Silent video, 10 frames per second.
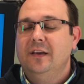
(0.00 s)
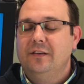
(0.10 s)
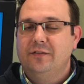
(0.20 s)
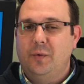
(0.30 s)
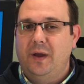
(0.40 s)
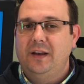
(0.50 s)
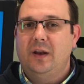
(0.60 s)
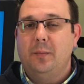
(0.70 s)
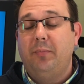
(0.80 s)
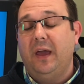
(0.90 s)
so I
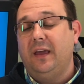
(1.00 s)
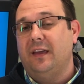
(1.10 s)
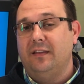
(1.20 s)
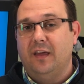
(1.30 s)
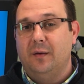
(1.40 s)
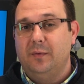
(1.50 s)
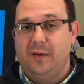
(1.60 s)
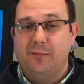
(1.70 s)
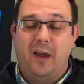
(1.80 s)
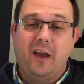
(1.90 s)
ended up baking them
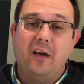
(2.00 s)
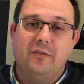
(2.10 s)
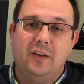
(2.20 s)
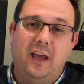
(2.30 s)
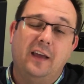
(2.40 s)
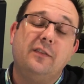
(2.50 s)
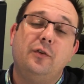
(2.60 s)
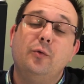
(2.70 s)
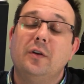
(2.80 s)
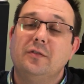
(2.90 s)
in my oven at
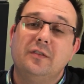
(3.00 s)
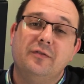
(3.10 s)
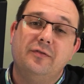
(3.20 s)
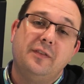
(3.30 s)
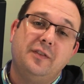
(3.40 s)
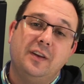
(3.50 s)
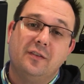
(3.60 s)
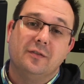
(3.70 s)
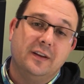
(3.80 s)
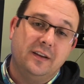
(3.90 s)
250
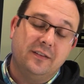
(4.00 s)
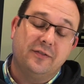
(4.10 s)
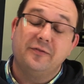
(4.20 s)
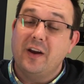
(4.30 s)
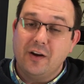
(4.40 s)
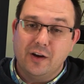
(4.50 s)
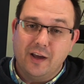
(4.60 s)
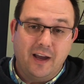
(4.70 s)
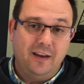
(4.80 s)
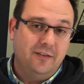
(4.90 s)
degrees
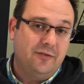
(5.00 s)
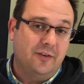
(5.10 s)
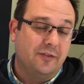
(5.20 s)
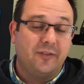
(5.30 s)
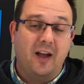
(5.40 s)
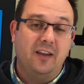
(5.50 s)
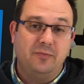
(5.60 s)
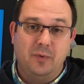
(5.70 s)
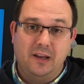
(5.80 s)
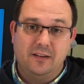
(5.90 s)
Fahrenheit for
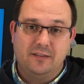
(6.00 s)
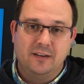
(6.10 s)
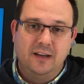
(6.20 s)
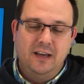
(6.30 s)
5 minutes.